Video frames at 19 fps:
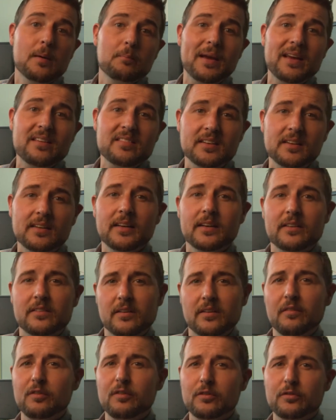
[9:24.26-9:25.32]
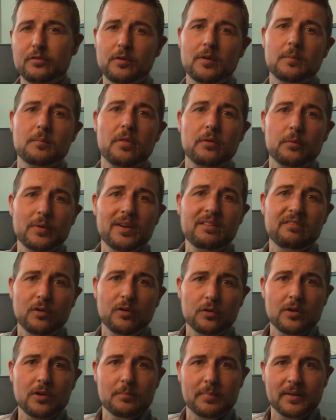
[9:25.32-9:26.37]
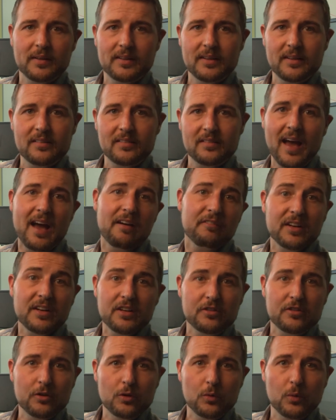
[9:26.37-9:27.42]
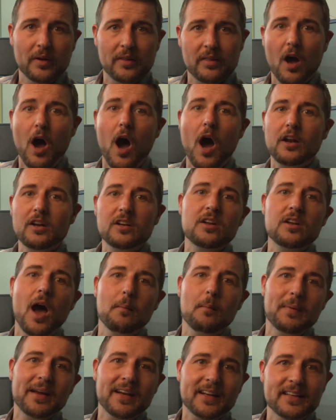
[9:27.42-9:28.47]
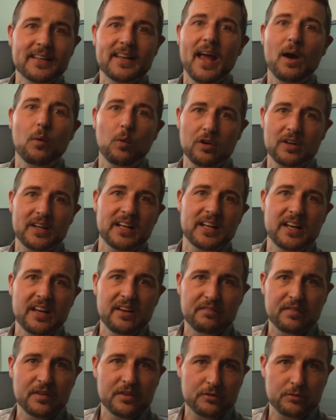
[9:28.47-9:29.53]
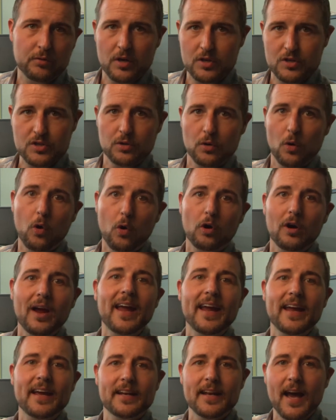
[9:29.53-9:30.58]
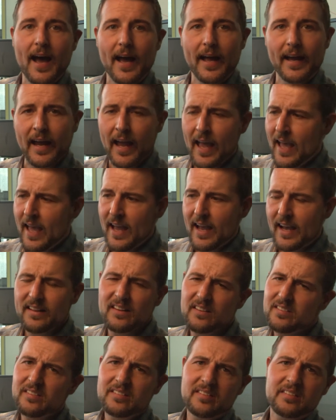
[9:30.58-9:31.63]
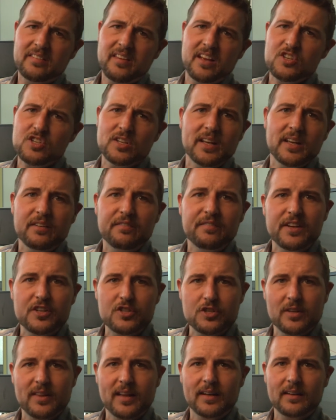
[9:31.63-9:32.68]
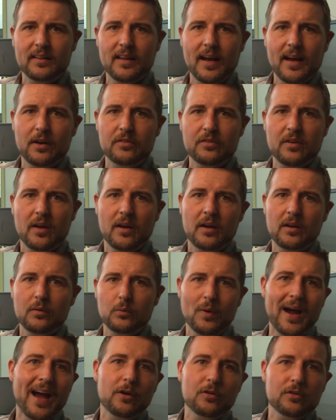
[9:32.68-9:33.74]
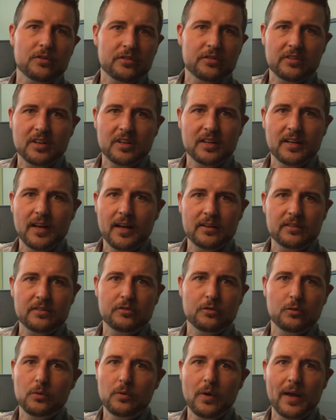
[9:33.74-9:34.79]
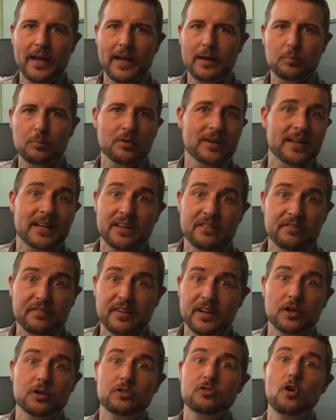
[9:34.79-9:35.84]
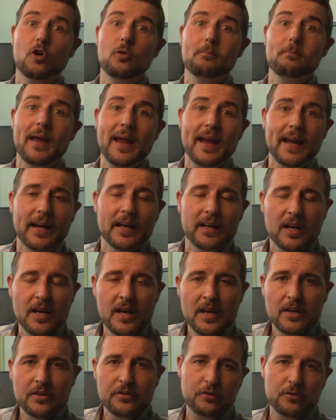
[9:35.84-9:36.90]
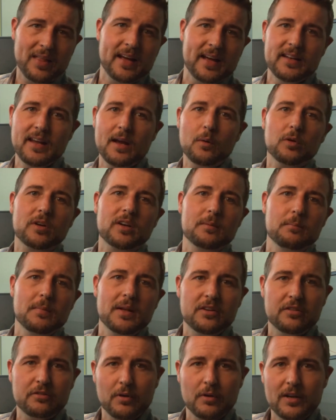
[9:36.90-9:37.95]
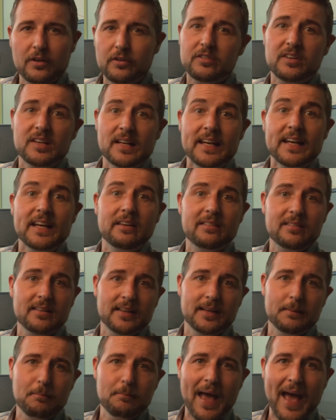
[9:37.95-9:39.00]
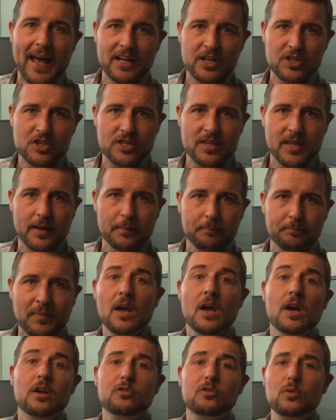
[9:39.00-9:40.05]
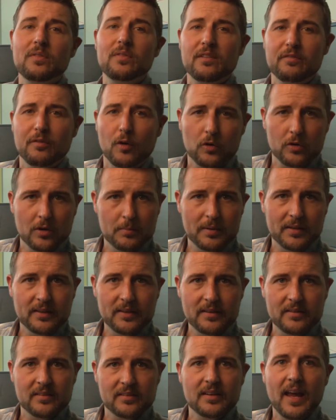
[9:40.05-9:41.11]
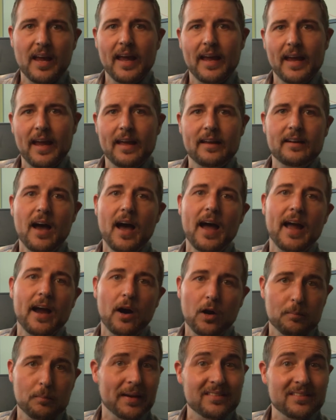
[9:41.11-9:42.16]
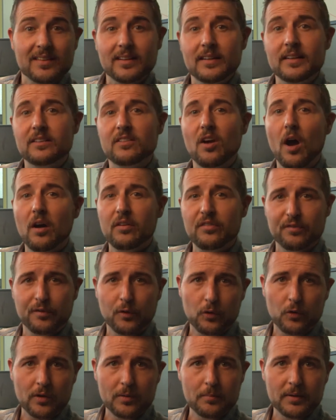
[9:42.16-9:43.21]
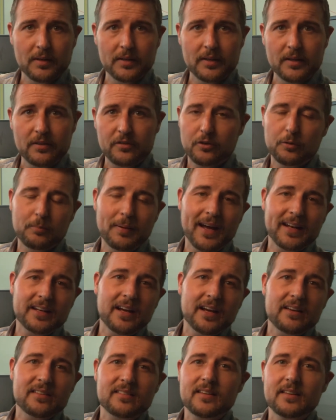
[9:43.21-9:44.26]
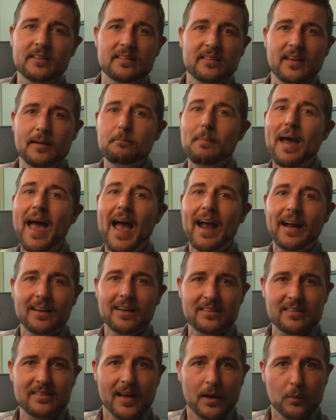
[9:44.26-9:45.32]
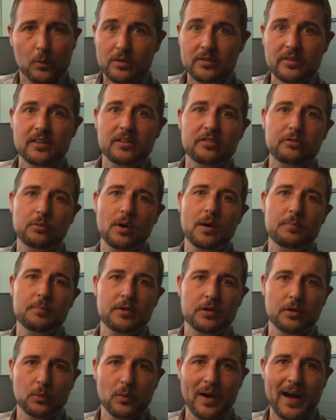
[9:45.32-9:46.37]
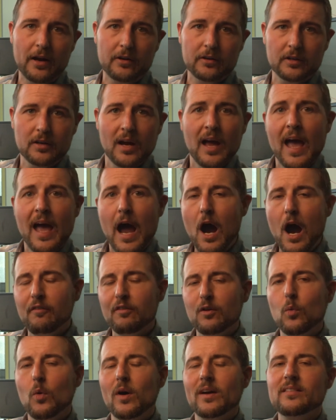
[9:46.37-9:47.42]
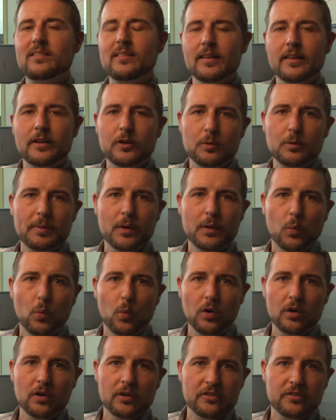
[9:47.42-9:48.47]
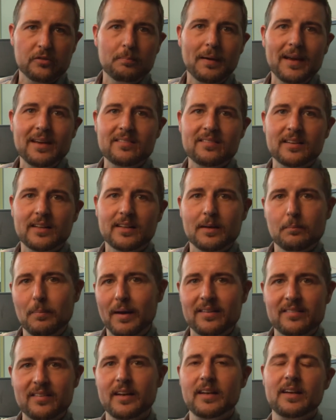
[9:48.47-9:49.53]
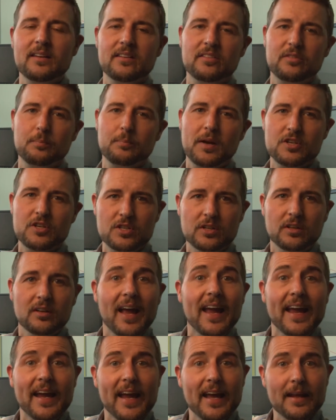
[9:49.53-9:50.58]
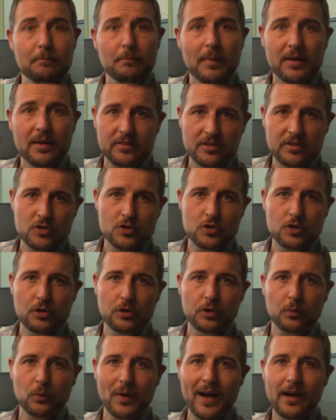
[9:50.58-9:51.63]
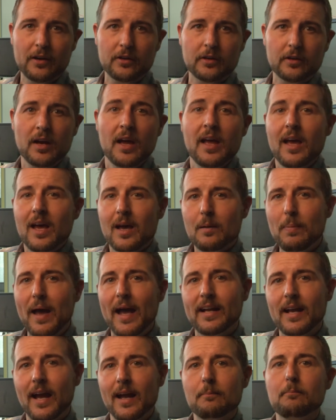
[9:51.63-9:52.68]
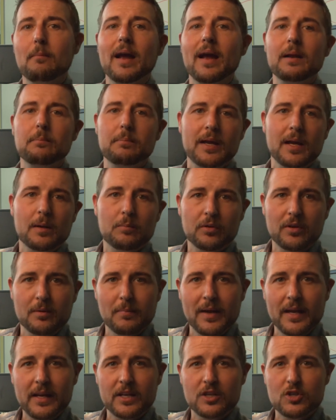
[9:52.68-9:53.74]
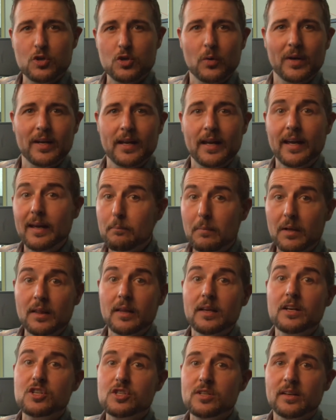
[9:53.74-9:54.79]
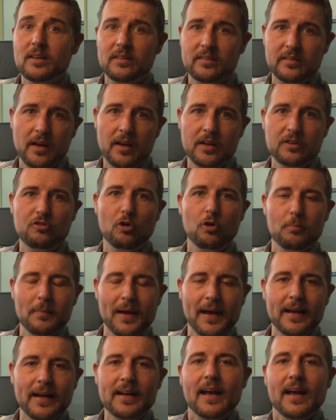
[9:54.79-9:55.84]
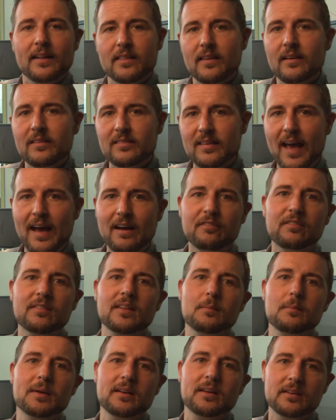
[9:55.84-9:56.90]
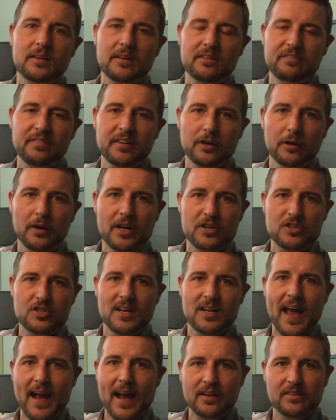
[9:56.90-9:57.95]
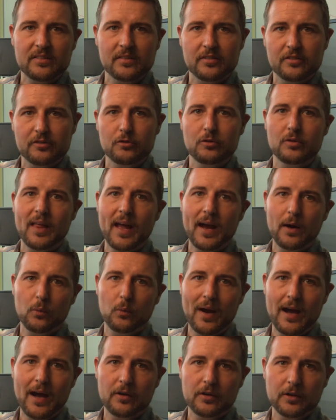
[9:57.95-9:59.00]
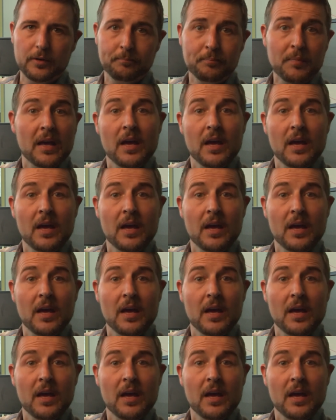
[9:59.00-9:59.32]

Basically, it suffers from three vulnerabilities having to do with Autonomic Networking Infrastructure, or ANI. And this is essentially a feature that allows uh, routers to connect to a pre-configured domain so that network administrators can easily manage them. Two of the vulnerabilities in ANI are basically DOS vulnerabilities, so bad guys can send packets that will disrupt your router. However, one's a little bit worse. Basically, by sending a special AN message to your router, a bad guy might be able to make it join a malicious uh, domain and thus have limited configuration access to that router.